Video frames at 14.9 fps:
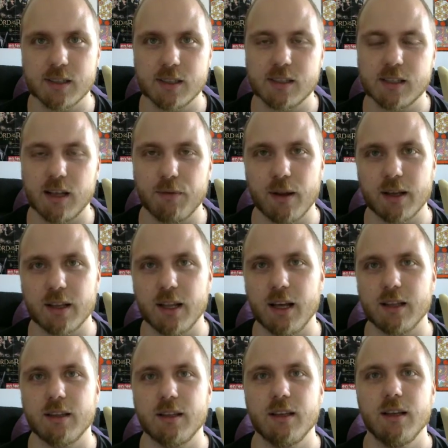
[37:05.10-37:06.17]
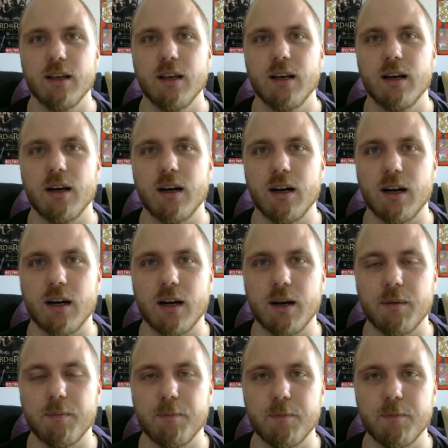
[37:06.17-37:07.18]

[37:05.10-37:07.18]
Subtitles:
and stuff like that. I